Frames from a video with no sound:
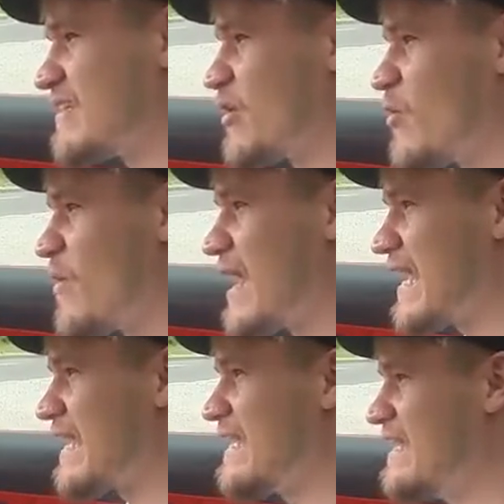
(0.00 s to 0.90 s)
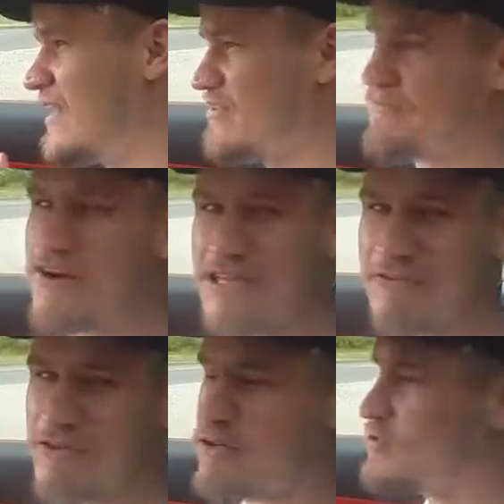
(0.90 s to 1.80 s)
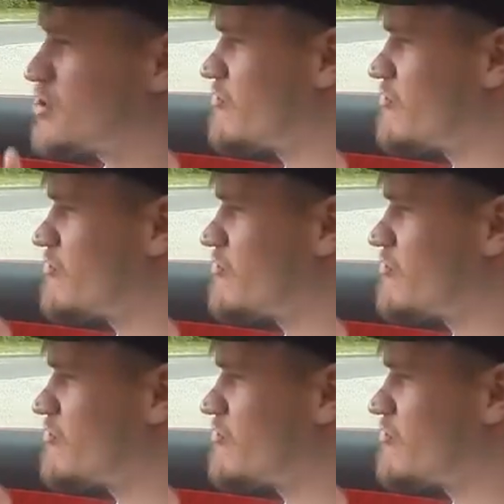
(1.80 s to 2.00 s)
single way, and it's very difficult to